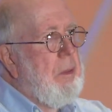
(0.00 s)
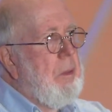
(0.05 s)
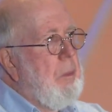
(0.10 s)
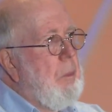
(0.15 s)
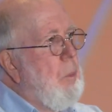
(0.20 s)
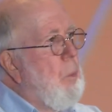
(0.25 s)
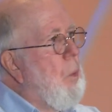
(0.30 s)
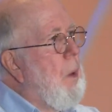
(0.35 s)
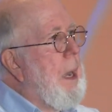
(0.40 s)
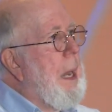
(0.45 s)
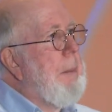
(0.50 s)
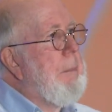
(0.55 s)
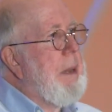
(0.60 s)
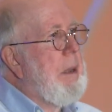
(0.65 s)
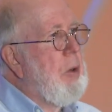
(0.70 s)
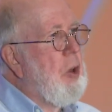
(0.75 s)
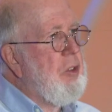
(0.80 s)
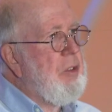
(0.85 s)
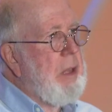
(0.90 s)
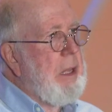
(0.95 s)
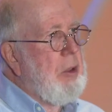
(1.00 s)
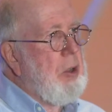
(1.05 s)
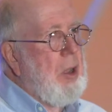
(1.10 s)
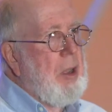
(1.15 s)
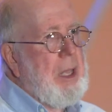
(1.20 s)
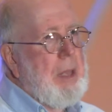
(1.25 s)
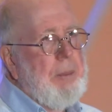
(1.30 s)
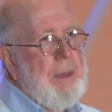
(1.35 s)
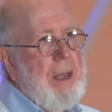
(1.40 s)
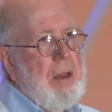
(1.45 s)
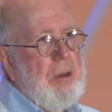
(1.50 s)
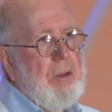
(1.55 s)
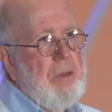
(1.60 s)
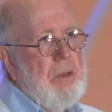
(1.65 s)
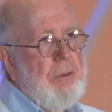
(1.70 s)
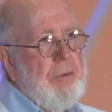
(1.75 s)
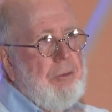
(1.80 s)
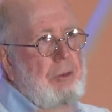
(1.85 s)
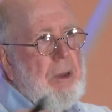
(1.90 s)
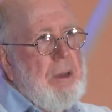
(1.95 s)
what I've been mostly talking about is the
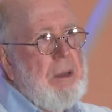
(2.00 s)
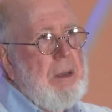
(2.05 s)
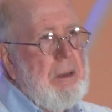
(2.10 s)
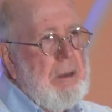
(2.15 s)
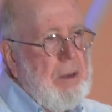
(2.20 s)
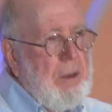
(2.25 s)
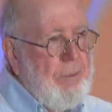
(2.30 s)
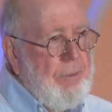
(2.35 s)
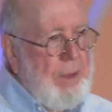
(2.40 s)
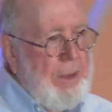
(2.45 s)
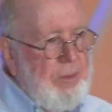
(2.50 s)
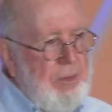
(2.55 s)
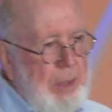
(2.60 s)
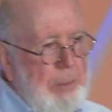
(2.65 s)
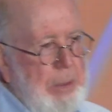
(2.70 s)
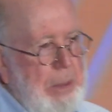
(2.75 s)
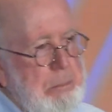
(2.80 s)
front facing, but